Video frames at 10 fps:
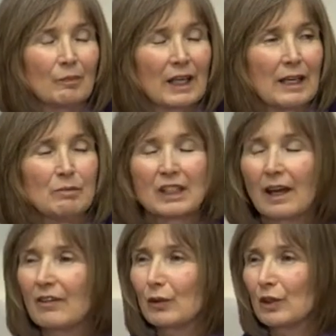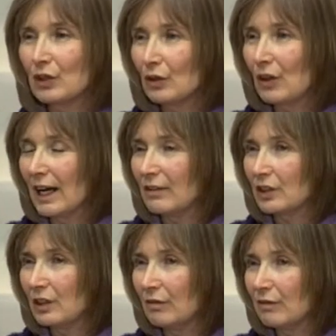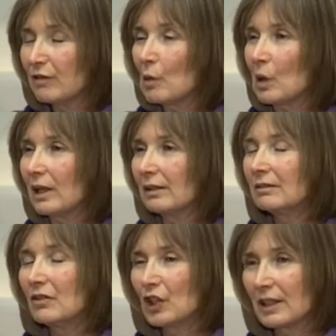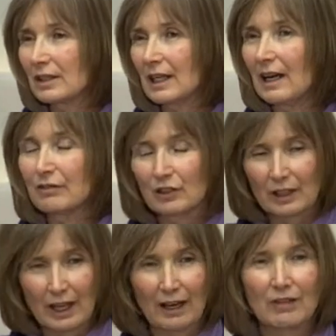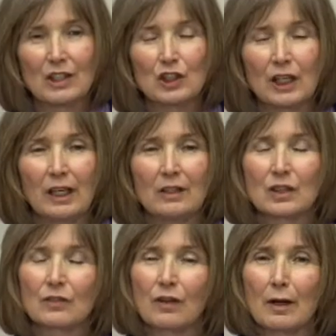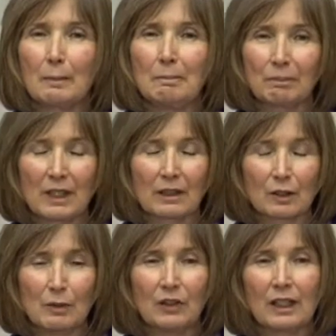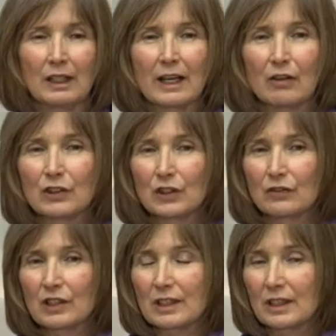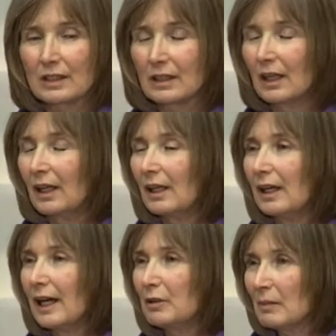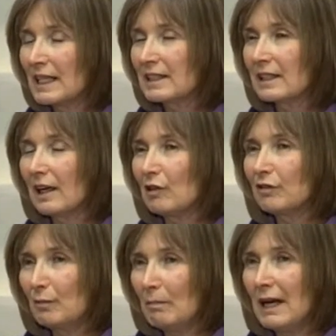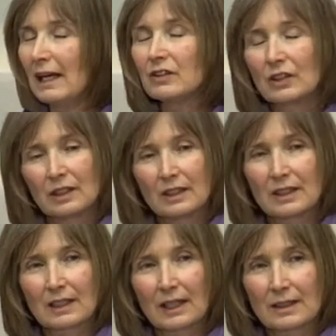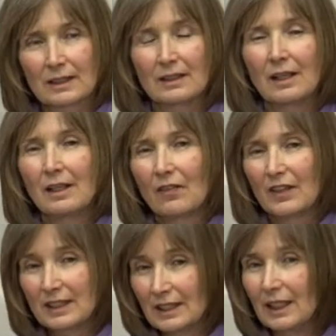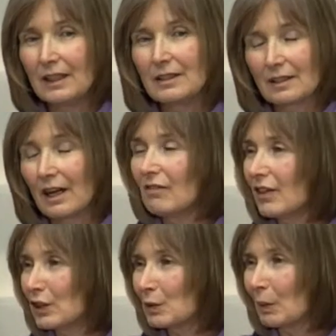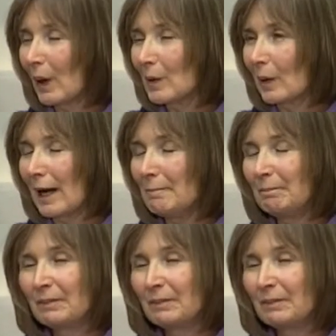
came together in 2004, just after Kathy Janes from Community and Health Services and myself met to discuss the seeds of this program.